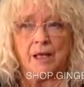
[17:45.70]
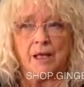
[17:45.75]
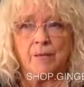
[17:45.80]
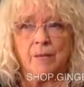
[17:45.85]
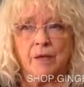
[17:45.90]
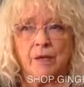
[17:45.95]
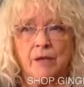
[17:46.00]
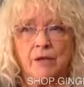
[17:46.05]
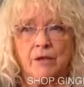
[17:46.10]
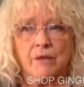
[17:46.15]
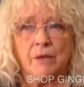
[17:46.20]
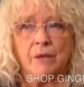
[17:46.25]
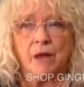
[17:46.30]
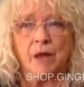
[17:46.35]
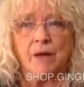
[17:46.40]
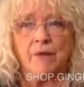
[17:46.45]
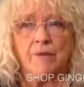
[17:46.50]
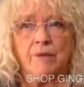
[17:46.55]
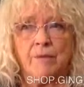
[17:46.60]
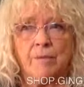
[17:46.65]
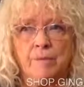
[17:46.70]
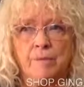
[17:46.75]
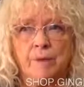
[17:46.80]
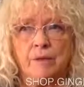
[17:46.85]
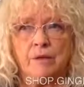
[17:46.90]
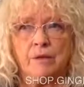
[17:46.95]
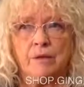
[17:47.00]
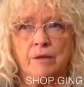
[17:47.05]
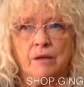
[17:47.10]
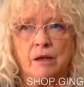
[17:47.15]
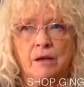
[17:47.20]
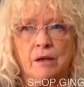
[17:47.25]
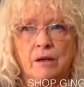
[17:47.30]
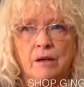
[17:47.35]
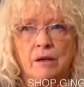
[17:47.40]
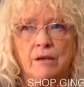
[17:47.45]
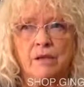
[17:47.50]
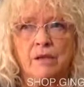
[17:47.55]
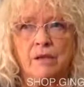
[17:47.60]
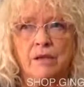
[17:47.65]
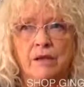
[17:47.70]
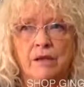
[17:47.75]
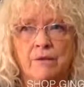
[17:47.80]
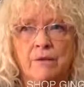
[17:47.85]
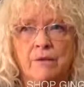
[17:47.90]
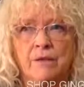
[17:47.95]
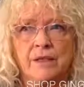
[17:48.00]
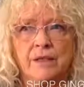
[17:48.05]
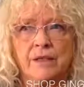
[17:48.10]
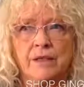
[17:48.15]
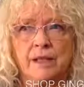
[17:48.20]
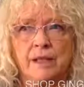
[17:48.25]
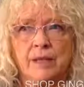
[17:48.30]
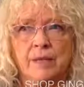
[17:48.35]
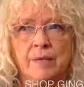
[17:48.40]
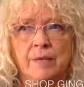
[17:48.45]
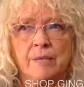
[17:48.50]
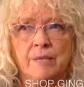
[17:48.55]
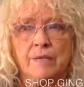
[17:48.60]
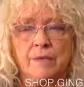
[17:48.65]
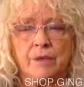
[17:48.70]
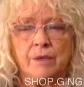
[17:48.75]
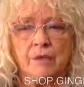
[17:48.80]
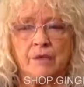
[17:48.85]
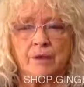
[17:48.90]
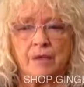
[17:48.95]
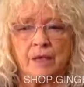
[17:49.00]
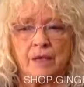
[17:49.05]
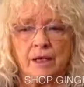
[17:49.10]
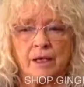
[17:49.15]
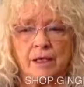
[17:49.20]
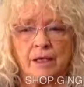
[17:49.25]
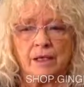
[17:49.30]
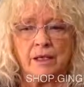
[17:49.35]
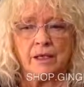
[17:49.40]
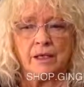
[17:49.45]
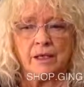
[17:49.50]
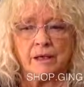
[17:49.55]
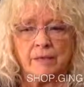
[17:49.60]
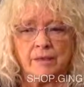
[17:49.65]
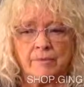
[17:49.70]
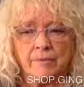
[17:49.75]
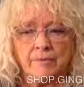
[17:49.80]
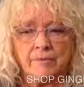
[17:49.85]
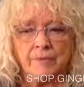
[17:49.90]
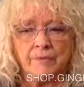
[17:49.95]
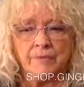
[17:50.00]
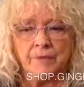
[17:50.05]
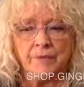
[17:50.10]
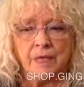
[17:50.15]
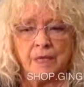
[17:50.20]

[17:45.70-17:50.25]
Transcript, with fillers: Because we have to build our self esteem so that it um,